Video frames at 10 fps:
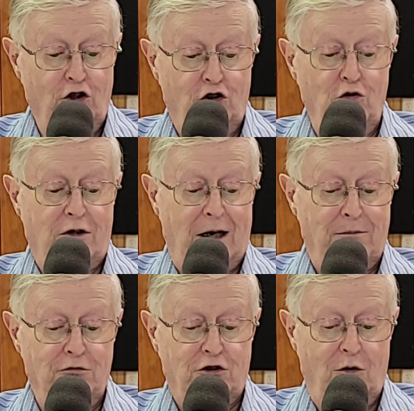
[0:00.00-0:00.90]
Two
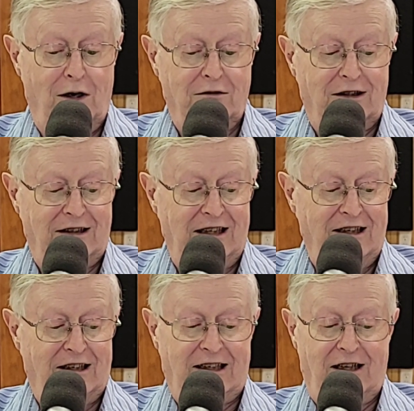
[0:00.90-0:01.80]
couples go out to
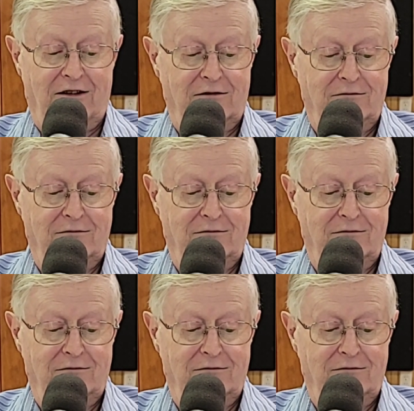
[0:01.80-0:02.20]
dinner together.